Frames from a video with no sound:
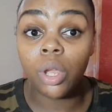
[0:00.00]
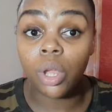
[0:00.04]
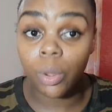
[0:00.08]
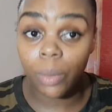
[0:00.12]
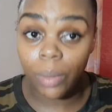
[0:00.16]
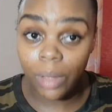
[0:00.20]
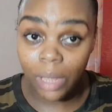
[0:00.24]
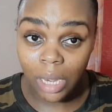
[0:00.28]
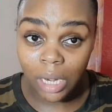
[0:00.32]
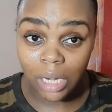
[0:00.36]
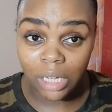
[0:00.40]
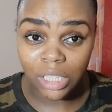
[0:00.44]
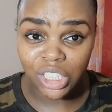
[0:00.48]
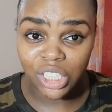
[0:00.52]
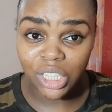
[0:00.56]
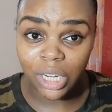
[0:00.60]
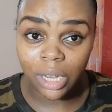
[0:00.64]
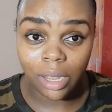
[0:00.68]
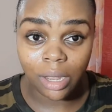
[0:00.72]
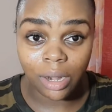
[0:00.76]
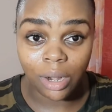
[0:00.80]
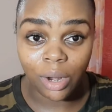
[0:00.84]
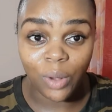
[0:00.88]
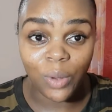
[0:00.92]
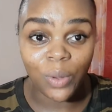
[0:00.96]
go ahead and check
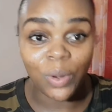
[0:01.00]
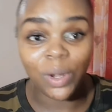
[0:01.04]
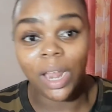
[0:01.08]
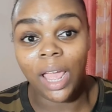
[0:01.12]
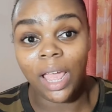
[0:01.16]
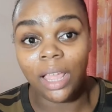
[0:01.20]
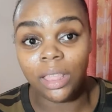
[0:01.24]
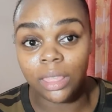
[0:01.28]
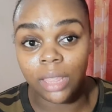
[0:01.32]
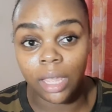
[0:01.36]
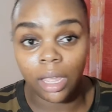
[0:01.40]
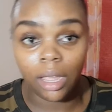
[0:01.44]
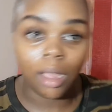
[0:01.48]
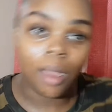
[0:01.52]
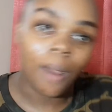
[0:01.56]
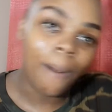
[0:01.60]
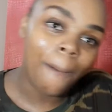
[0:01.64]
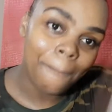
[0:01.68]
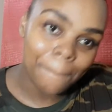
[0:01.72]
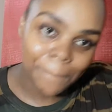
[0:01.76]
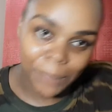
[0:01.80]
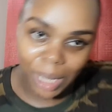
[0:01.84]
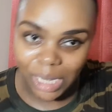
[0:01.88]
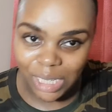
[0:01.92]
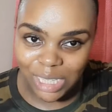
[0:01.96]
it out and then
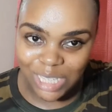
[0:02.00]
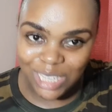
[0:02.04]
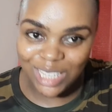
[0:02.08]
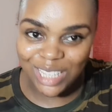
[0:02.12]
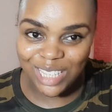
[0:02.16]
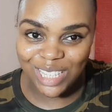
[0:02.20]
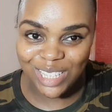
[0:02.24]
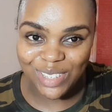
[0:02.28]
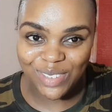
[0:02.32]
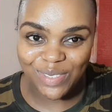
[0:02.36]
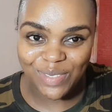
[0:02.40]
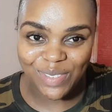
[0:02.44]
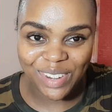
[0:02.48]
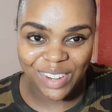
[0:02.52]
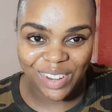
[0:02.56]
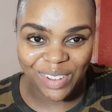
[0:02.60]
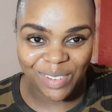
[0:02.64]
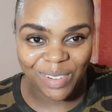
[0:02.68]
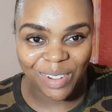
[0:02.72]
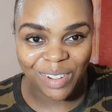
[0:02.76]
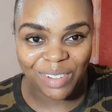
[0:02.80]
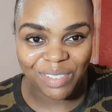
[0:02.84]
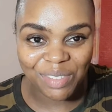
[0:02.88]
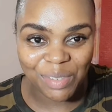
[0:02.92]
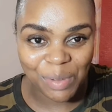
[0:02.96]
come back to this
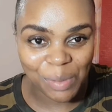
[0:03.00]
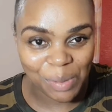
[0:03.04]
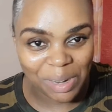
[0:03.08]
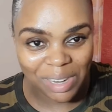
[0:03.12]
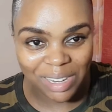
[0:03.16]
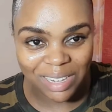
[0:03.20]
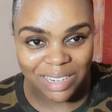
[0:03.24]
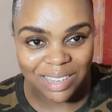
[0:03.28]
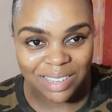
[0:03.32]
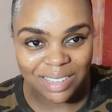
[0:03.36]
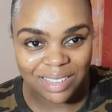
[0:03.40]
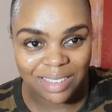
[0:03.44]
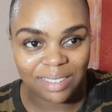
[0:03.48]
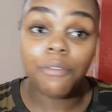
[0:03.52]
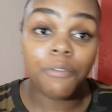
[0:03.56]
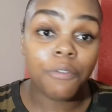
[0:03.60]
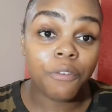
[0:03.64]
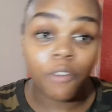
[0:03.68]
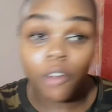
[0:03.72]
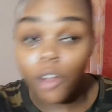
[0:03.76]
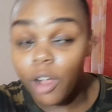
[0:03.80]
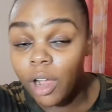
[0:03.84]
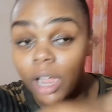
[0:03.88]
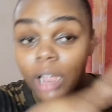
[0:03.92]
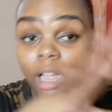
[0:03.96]
video of course
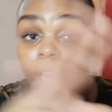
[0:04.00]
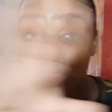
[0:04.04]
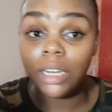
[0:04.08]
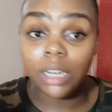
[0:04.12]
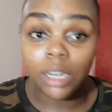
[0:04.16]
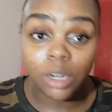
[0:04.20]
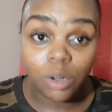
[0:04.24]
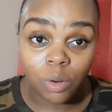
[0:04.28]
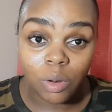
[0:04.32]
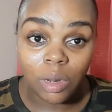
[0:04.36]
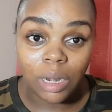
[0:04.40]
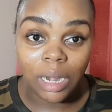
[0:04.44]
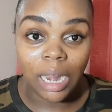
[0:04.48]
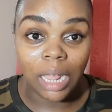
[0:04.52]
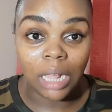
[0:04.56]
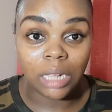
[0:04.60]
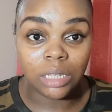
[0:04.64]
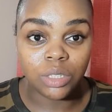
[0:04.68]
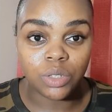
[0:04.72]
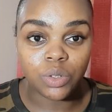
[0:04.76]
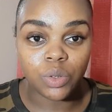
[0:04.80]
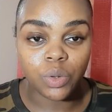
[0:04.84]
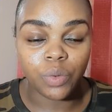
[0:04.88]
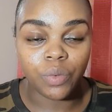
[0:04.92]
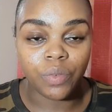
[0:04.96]
for a little
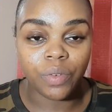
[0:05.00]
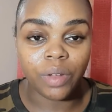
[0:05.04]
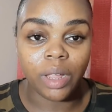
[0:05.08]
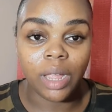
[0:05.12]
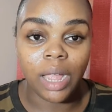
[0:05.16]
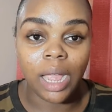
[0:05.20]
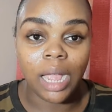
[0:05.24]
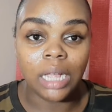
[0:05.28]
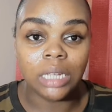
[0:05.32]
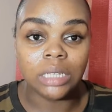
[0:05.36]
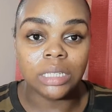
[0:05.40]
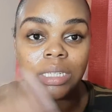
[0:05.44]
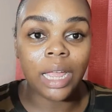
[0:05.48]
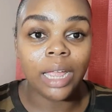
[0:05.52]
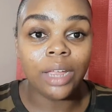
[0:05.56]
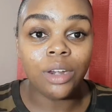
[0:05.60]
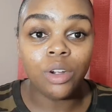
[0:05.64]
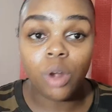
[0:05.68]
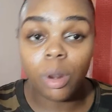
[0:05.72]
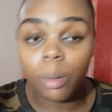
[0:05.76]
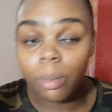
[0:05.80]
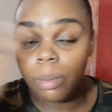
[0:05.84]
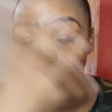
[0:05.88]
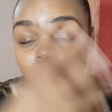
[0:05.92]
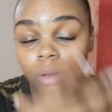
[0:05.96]
glance over guys i
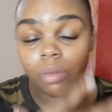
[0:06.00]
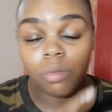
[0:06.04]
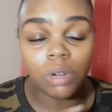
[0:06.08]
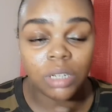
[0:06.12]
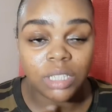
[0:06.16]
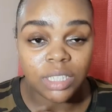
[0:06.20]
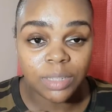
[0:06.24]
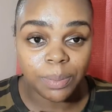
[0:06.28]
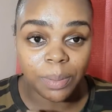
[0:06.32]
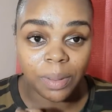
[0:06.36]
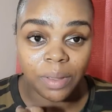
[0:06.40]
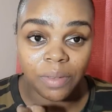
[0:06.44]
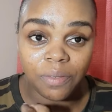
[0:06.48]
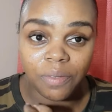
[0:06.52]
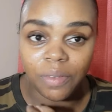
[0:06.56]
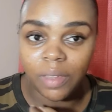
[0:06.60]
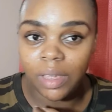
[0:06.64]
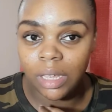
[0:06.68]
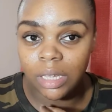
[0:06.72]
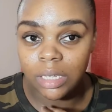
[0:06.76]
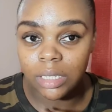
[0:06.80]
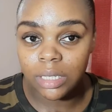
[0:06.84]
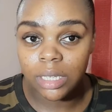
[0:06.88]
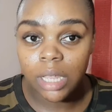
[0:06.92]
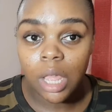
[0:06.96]
normally rinse my
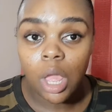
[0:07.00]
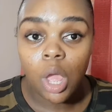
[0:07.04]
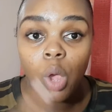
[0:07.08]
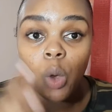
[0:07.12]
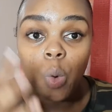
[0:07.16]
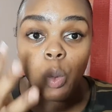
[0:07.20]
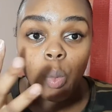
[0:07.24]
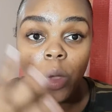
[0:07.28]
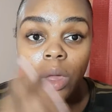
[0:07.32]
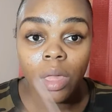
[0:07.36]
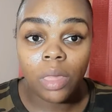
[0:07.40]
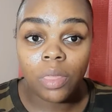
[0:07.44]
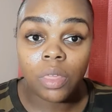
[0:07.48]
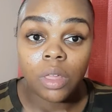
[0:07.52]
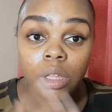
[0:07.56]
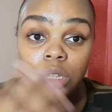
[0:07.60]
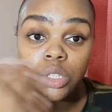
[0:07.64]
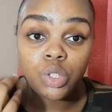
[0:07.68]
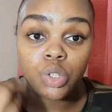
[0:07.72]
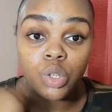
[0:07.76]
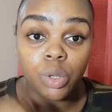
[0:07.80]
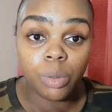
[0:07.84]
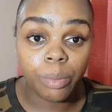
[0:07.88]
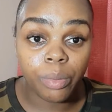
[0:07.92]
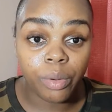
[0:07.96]
face with
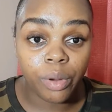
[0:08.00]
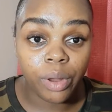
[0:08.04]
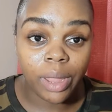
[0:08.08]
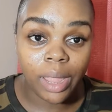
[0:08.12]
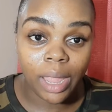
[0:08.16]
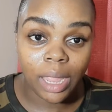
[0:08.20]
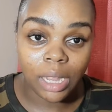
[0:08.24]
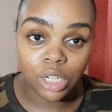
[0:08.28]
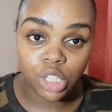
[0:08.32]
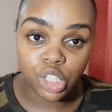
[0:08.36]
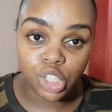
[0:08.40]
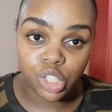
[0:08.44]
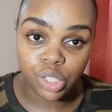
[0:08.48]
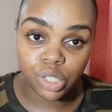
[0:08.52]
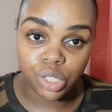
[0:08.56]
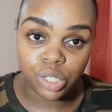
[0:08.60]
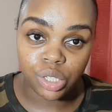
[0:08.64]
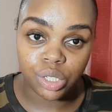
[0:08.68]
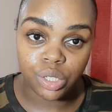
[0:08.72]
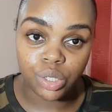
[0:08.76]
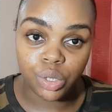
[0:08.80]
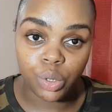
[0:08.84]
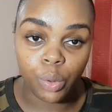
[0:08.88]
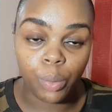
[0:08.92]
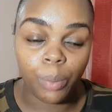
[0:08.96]
turmeric and ginger
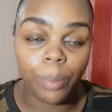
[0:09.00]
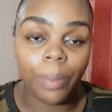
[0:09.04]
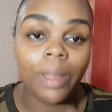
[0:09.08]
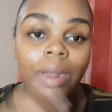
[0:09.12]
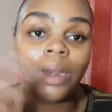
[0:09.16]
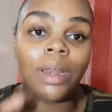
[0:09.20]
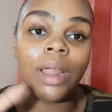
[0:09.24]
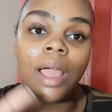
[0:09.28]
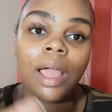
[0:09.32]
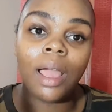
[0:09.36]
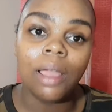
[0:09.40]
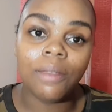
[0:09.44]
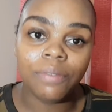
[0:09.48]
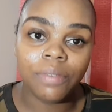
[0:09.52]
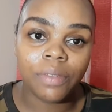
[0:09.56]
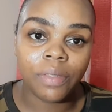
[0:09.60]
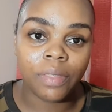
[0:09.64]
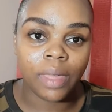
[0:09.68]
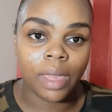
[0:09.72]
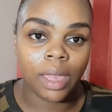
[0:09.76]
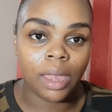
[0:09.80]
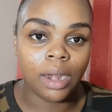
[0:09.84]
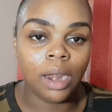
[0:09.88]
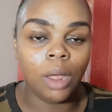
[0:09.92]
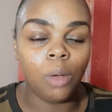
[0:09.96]
soap and after
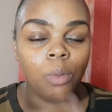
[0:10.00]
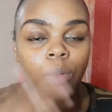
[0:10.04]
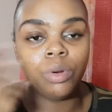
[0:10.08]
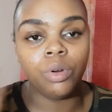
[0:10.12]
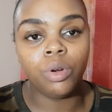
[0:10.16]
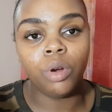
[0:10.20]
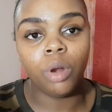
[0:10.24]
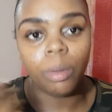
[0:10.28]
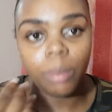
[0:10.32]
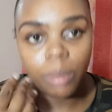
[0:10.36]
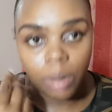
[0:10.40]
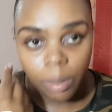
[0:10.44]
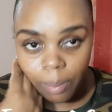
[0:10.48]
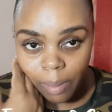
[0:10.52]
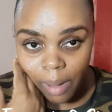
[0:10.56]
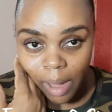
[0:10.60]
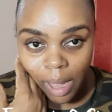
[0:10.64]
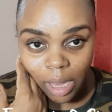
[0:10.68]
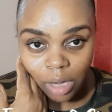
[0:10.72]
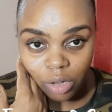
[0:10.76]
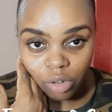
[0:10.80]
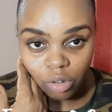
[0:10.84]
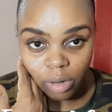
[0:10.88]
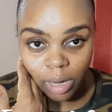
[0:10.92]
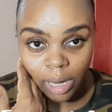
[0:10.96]
that i would normally
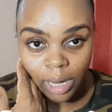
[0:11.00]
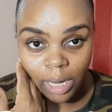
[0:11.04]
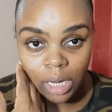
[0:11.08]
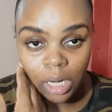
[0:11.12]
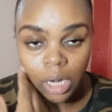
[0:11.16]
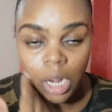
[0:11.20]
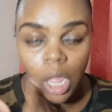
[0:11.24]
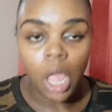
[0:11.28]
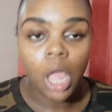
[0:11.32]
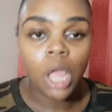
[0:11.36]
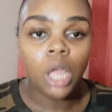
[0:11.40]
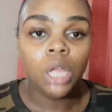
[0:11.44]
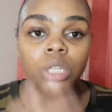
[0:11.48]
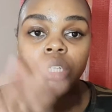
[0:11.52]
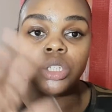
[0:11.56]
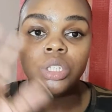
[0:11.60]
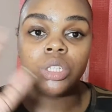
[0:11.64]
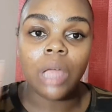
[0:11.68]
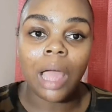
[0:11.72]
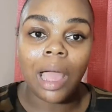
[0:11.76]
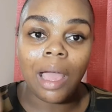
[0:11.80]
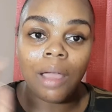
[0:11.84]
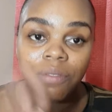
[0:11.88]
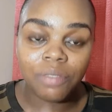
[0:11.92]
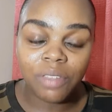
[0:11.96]
pat dry it
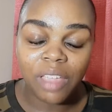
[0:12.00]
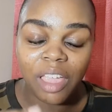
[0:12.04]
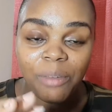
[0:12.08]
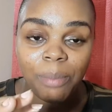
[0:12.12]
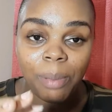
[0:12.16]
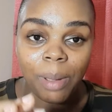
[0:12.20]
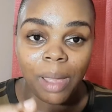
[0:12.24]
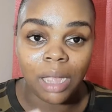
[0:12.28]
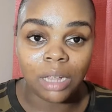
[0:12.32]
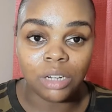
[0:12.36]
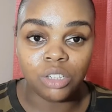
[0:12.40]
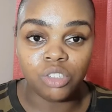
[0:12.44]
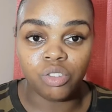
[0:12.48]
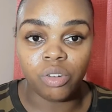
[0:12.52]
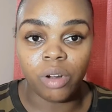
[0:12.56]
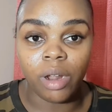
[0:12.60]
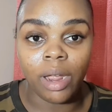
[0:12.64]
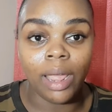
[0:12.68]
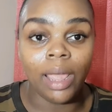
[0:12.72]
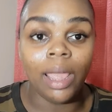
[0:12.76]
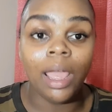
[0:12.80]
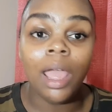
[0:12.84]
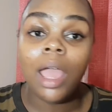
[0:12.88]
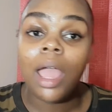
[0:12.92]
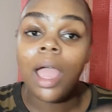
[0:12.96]
so after i pat
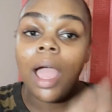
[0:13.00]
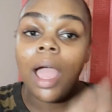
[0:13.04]
dry